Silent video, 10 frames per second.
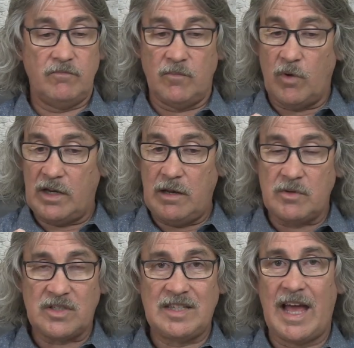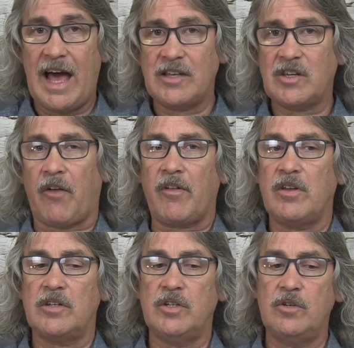what he was tasked
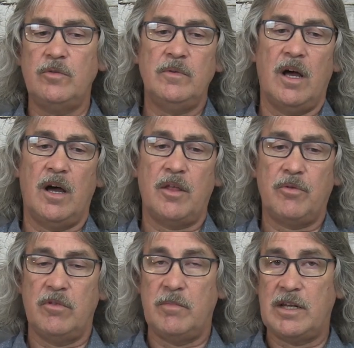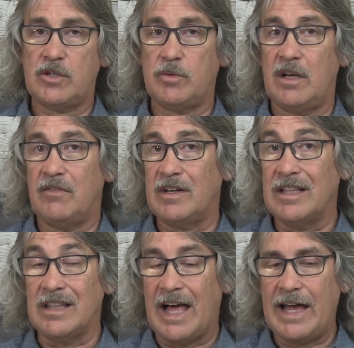to do through the ministry of
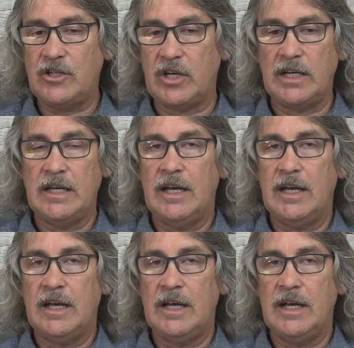Elijah.